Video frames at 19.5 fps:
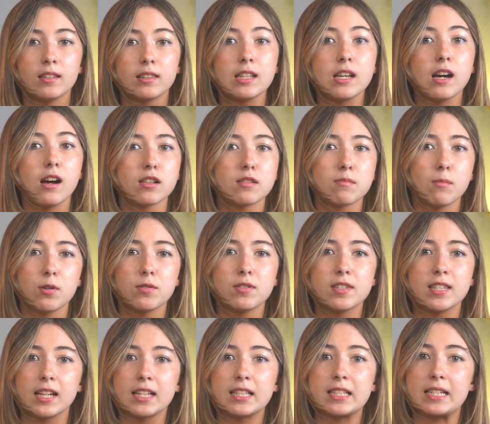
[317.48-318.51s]
The Osmo
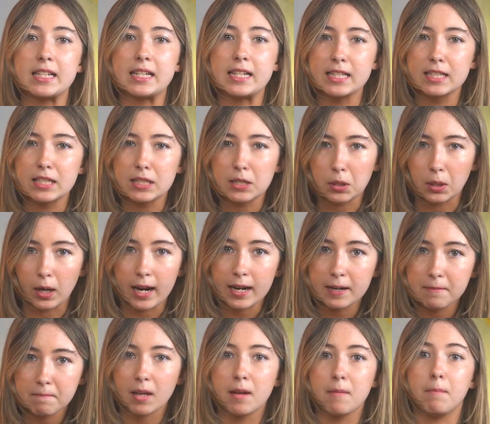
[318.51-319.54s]
6 is
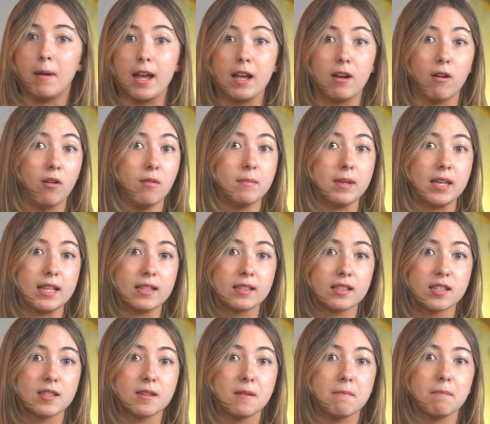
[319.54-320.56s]
great, by all
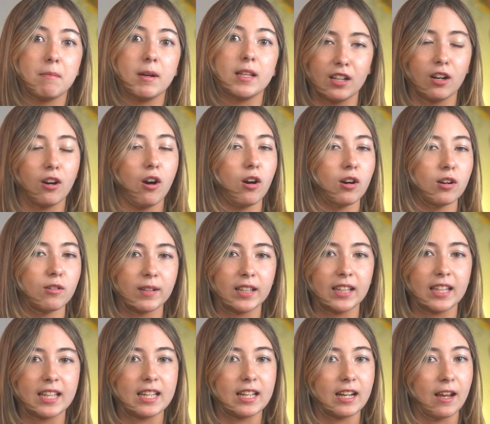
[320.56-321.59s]
means, but there aren't
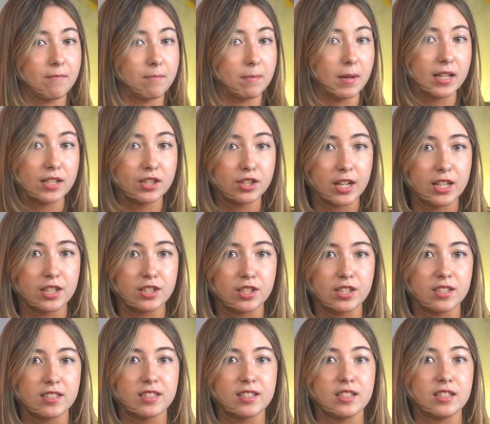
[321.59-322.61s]
really enough big
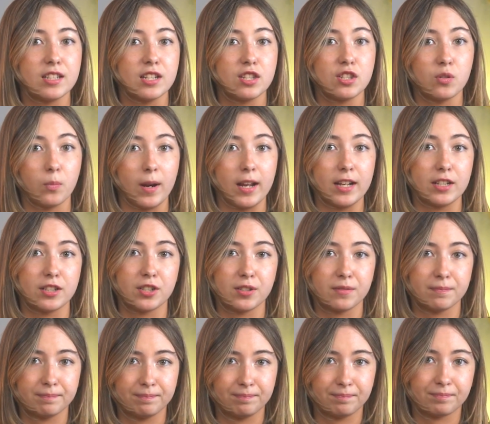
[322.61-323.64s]
changes to
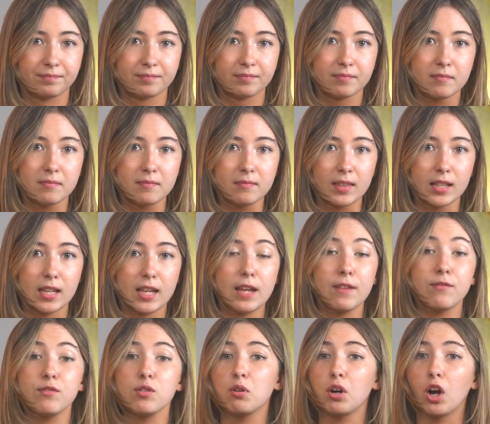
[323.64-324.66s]
switch.
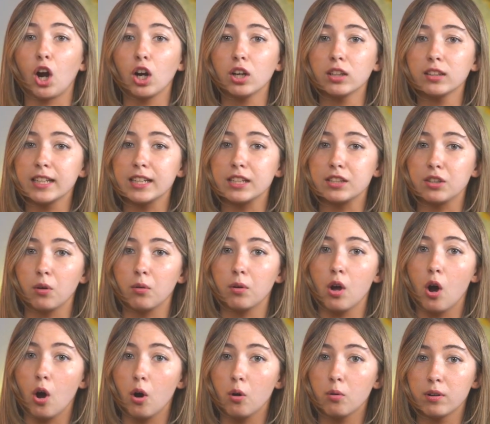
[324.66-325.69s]
If you currently don't
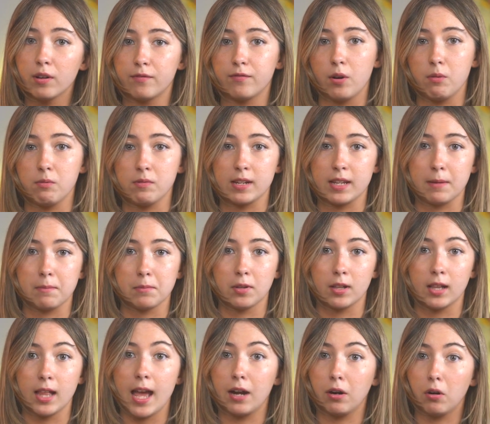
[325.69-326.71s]
own a phone
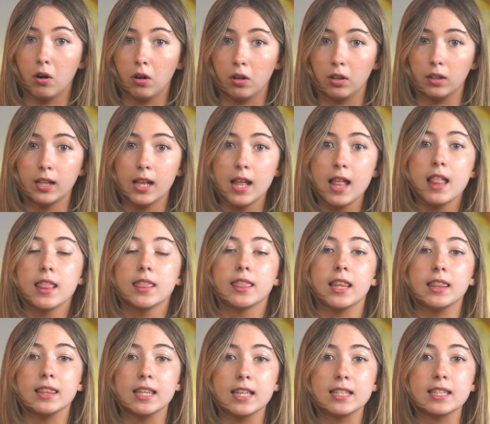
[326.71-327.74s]
gimbal at all,
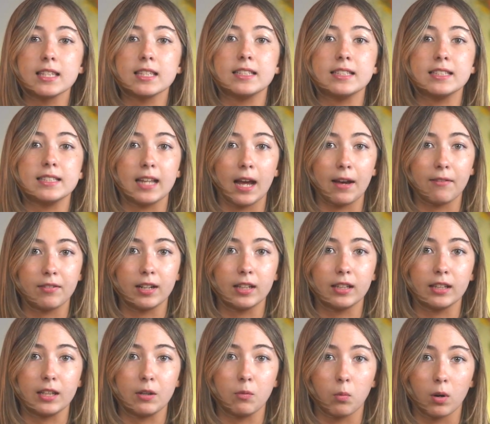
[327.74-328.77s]
then this is
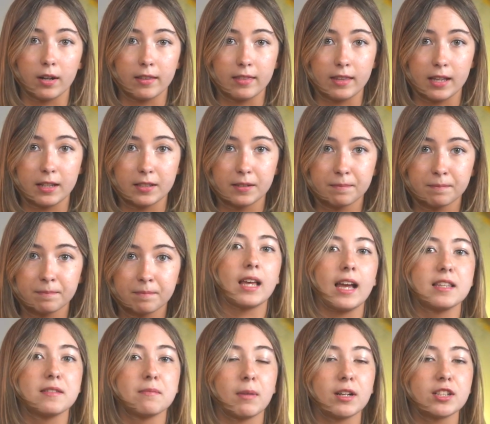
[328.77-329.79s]
definitely worth it.
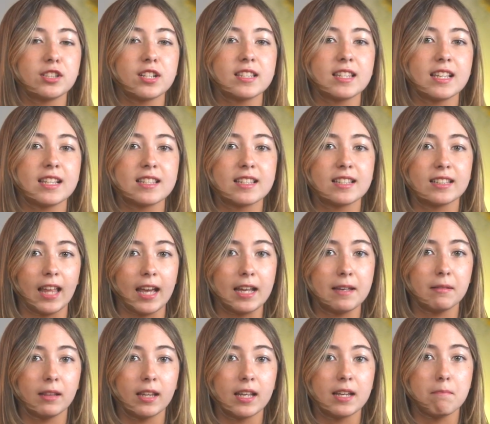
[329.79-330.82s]
As much as it's
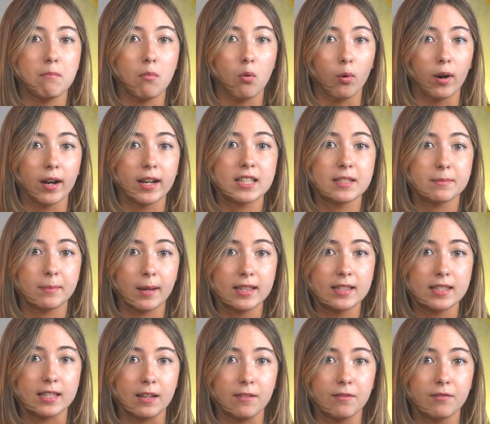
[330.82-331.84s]
slightly more
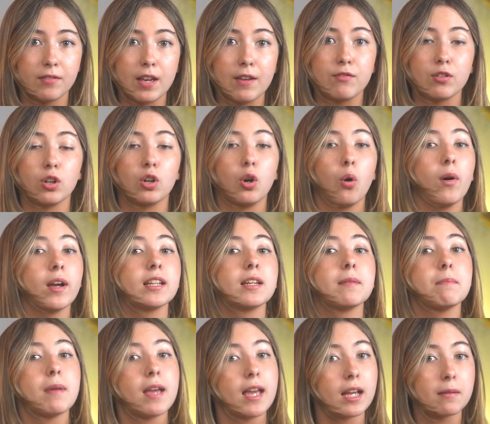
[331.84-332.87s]
expensive, if you're going to
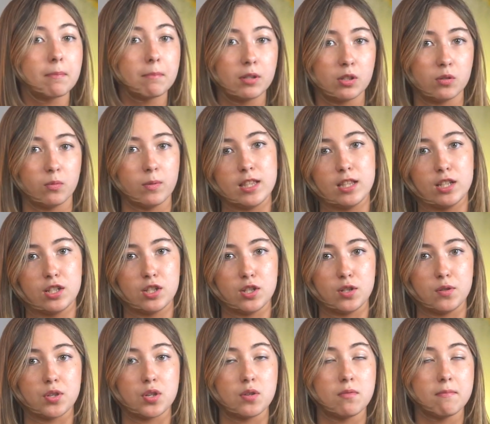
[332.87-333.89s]
pick between the
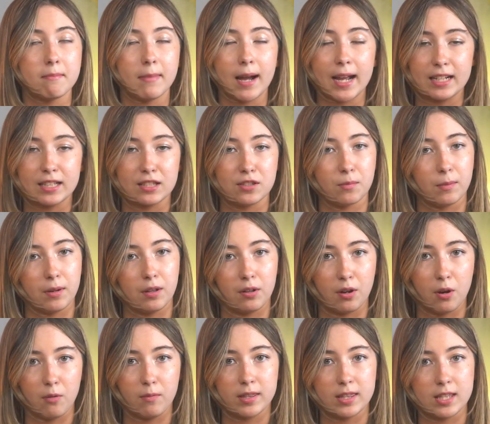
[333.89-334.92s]
two, you might as well
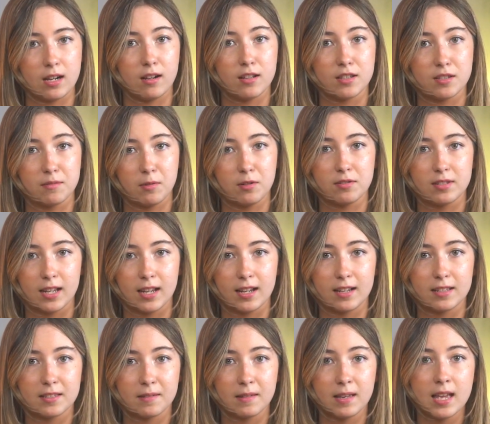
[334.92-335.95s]
go with the Osmo
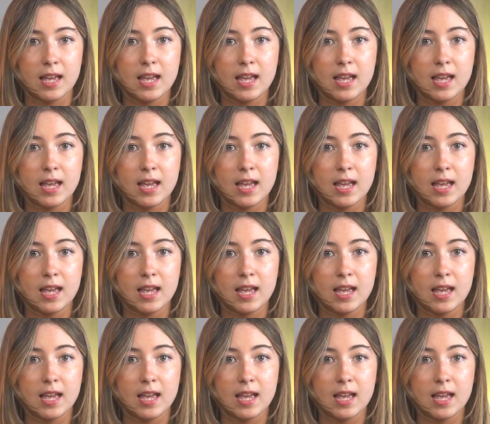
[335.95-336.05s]
6.